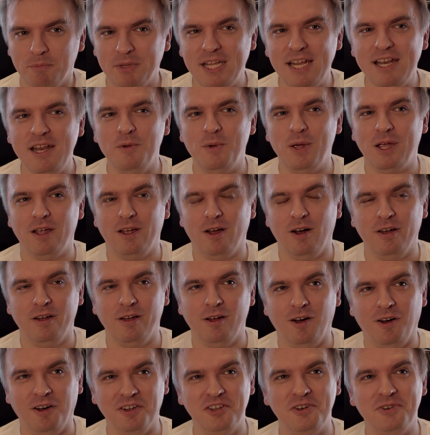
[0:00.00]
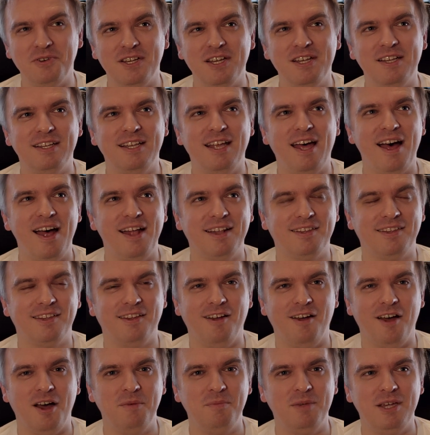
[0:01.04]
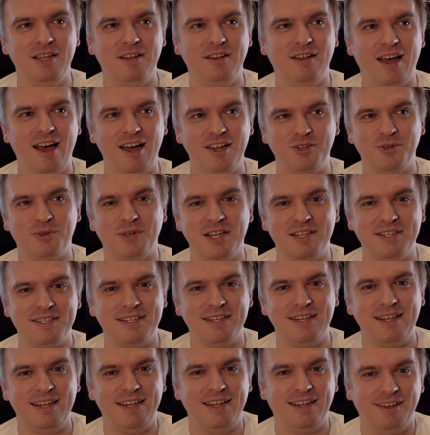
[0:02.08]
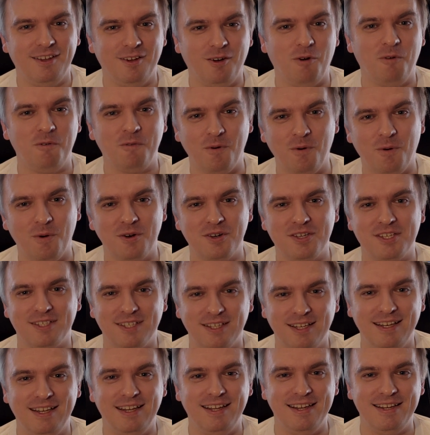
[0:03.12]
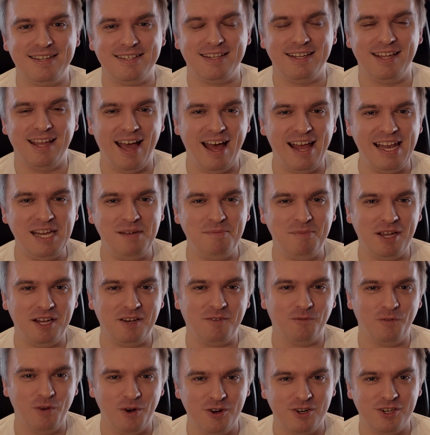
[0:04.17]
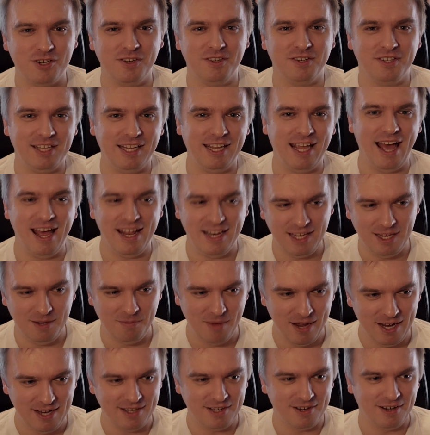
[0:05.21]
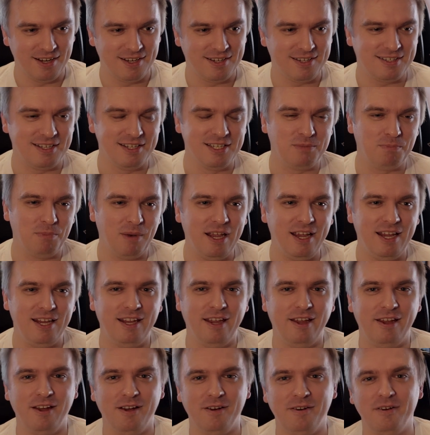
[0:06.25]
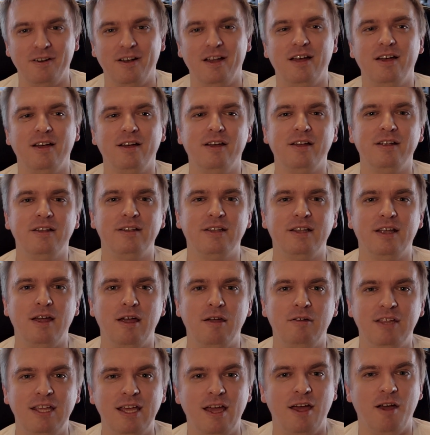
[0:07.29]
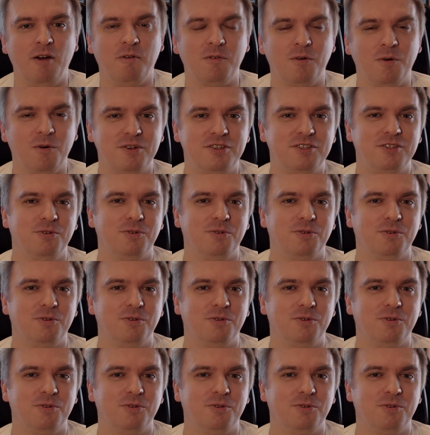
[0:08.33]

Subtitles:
But anyway, other than that, I mean, as you can see, of course, it is the Animate version, the Animatrix display here, and yeah, of course,